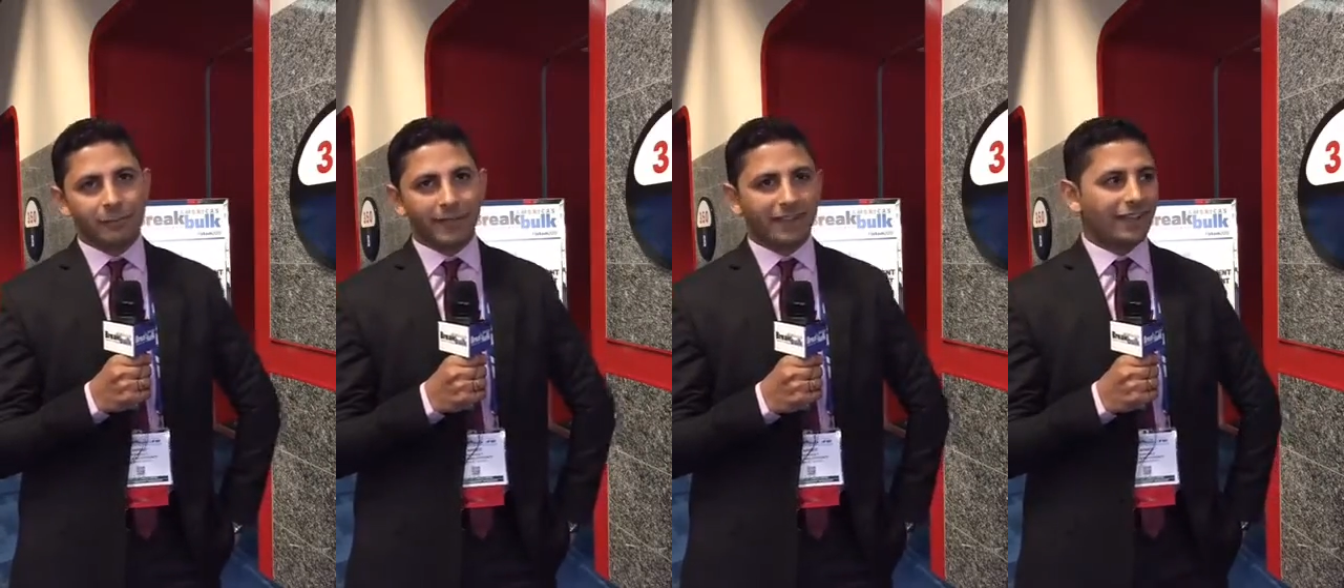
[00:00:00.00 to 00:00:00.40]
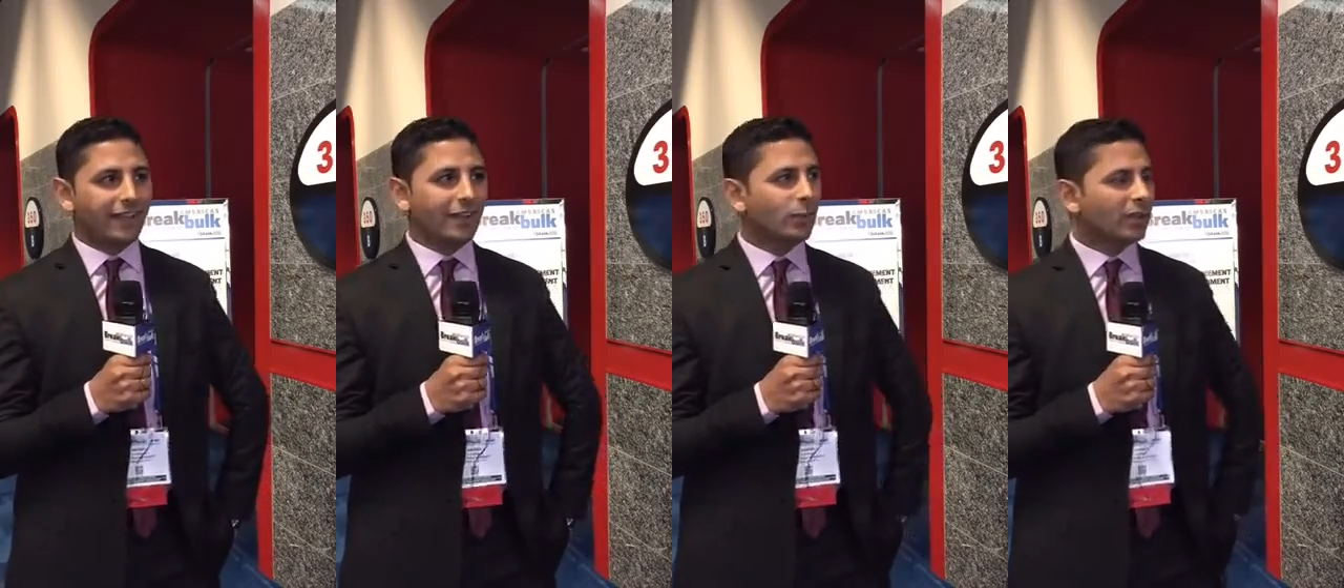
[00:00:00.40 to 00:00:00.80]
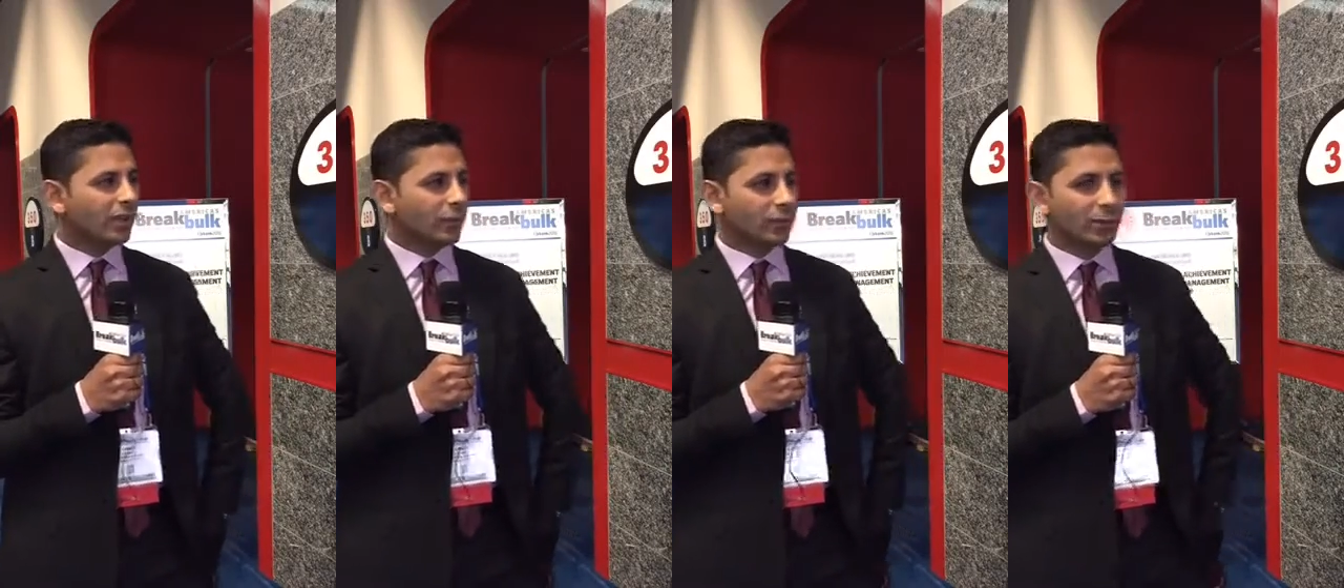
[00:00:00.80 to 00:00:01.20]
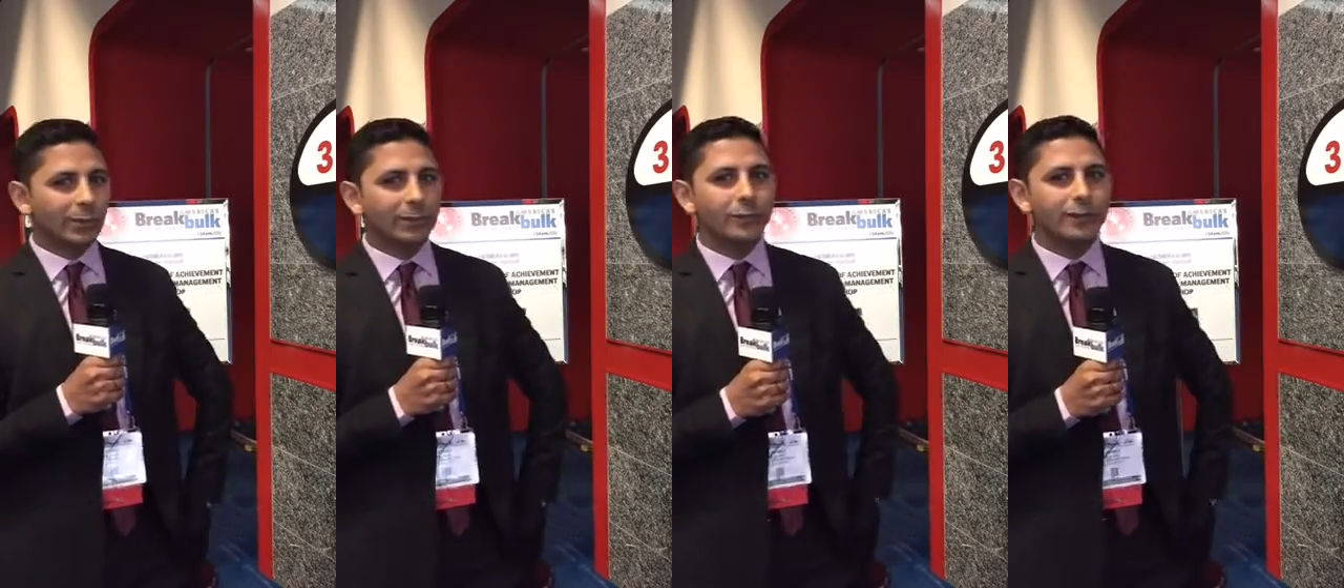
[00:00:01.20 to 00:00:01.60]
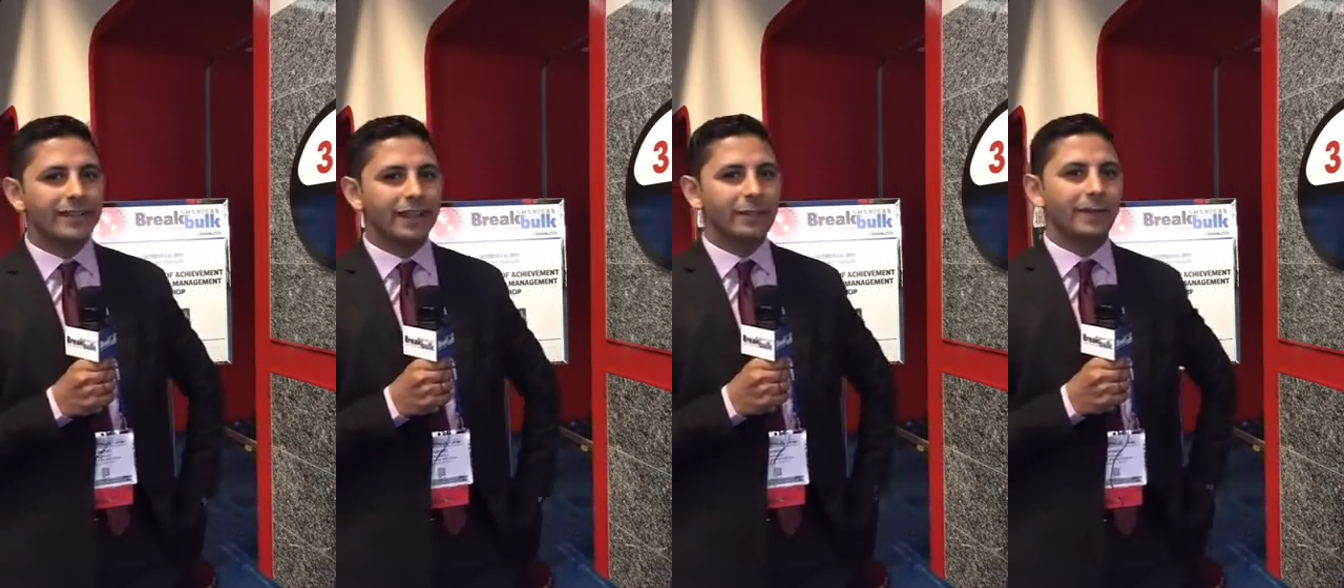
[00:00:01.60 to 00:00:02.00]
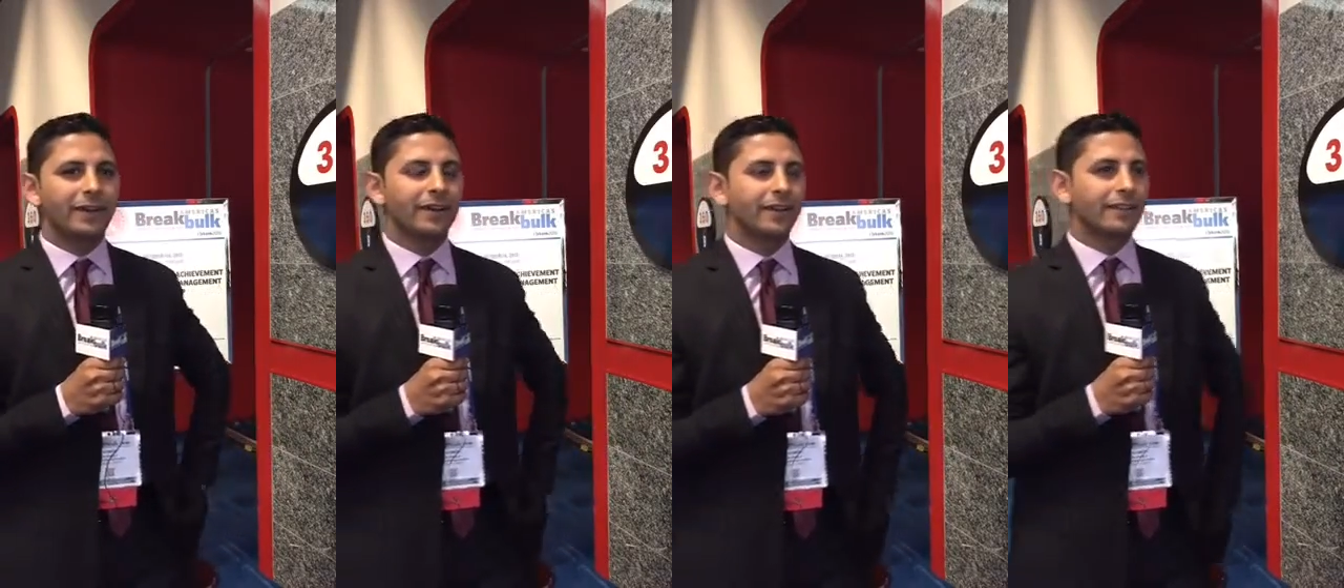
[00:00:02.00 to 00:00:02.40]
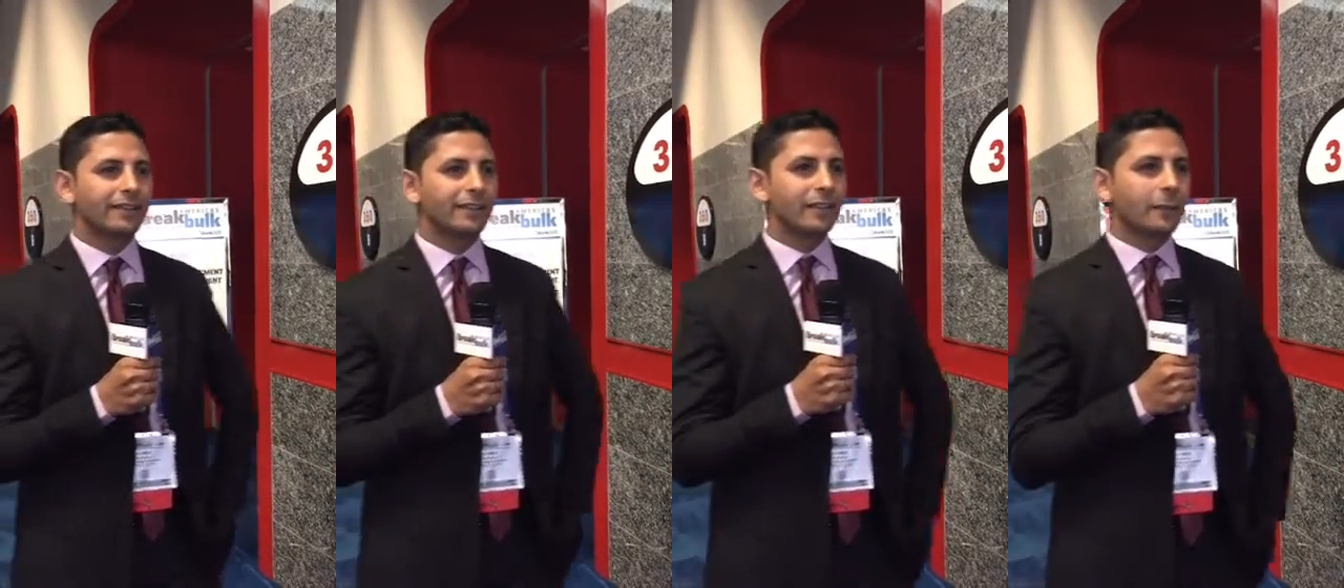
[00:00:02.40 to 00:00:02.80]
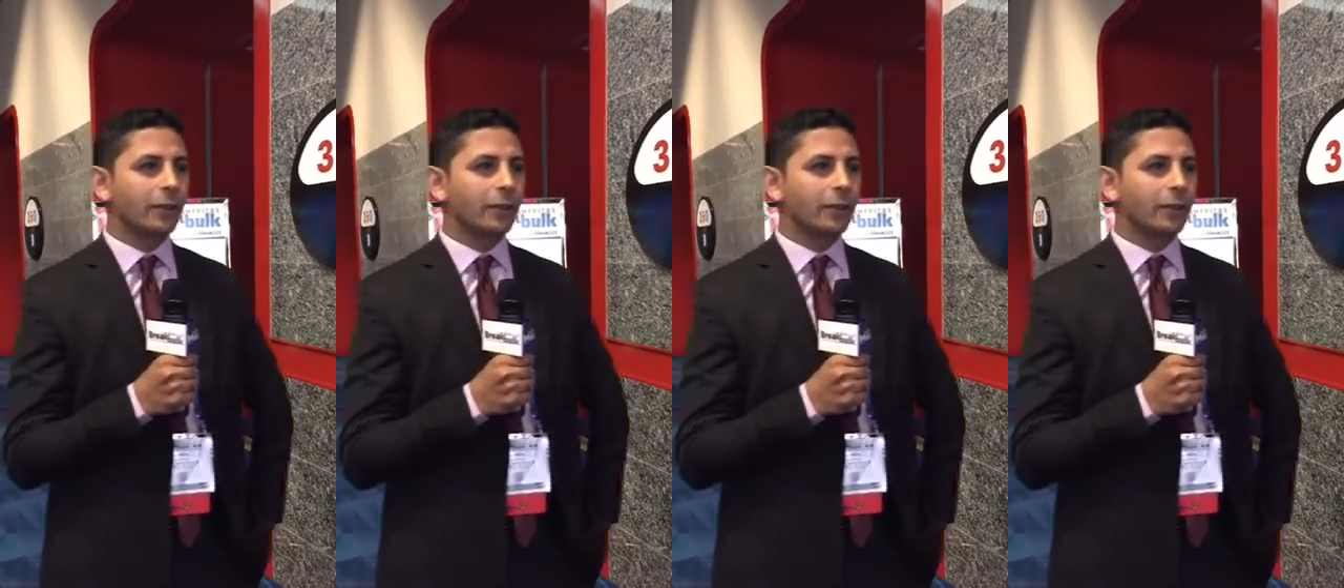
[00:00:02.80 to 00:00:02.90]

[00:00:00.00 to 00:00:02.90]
But I want to know more than that